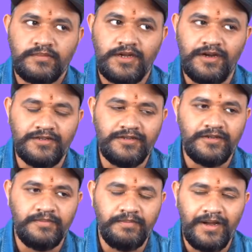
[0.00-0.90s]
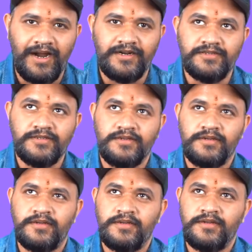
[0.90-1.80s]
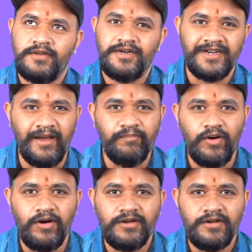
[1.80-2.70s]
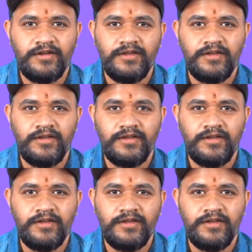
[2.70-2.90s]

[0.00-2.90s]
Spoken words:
Other than pads, tampon.